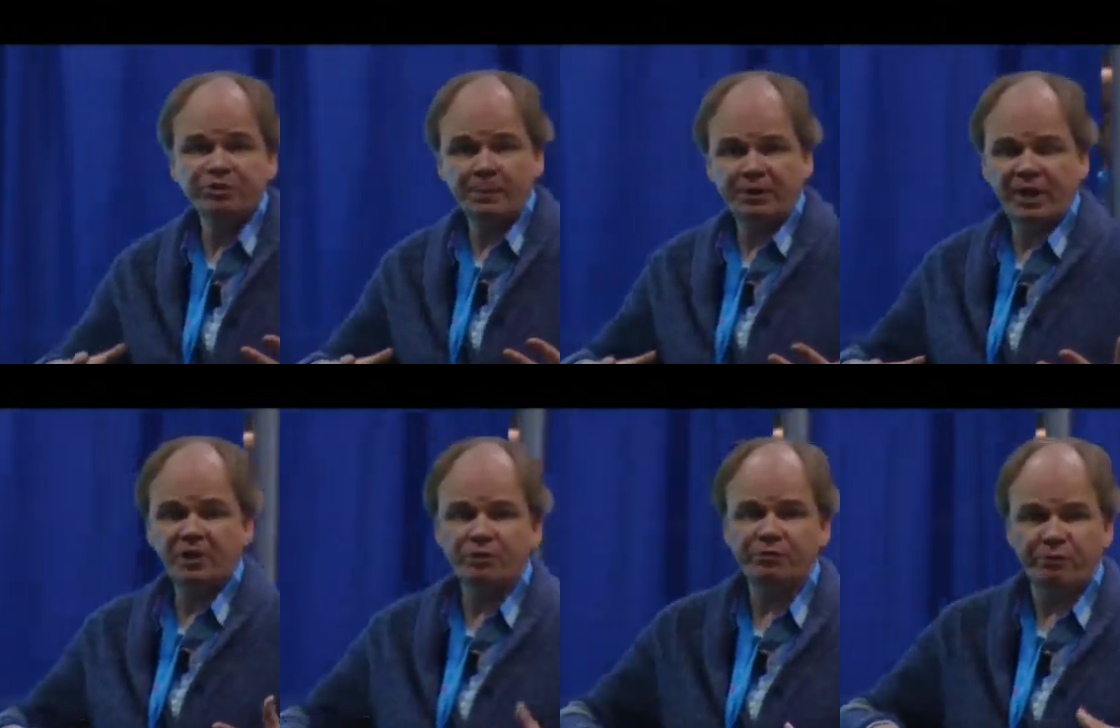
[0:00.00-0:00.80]

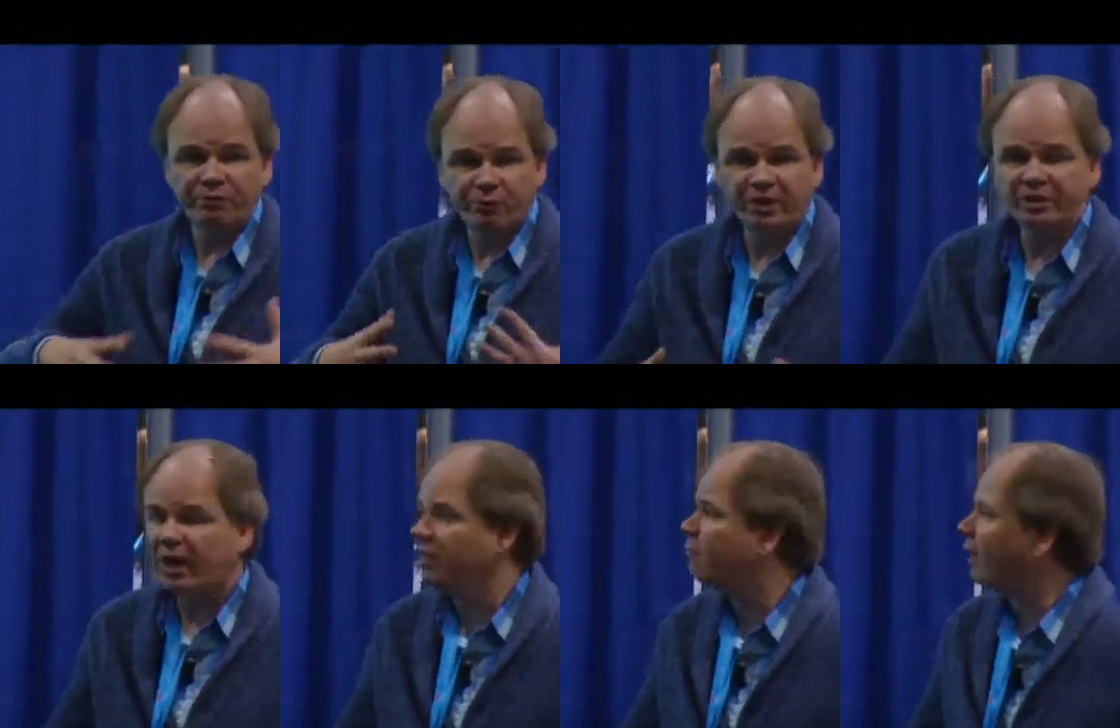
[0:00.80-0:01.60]
precipitation from freezing
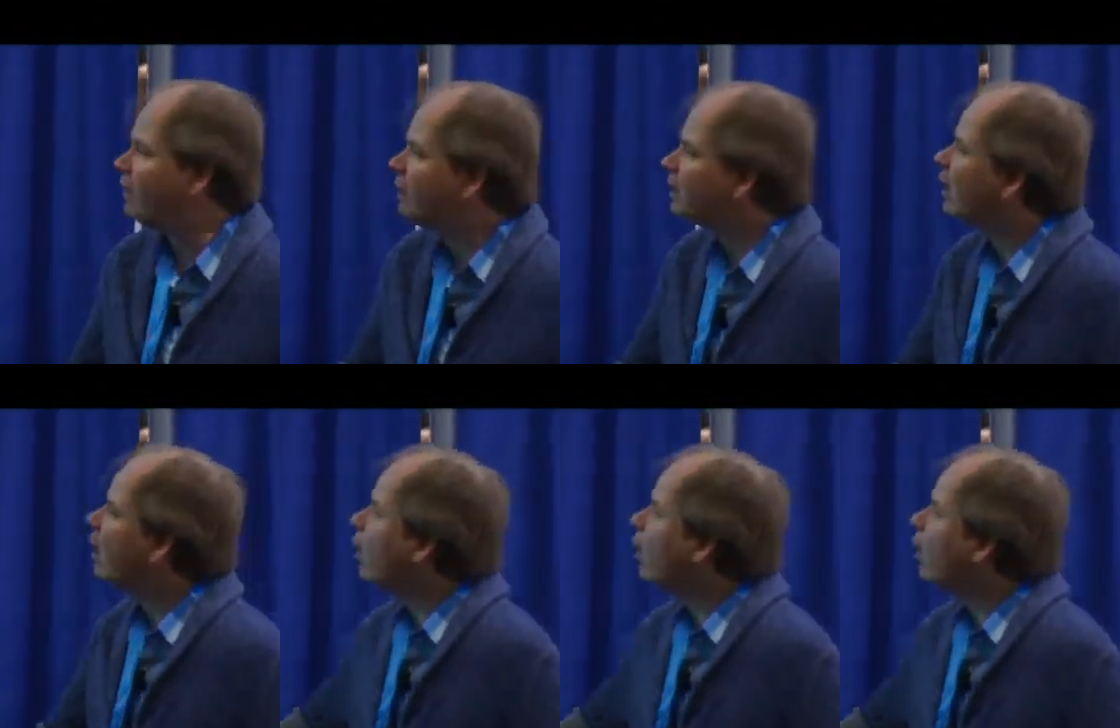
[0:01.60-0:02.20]
on the pavement,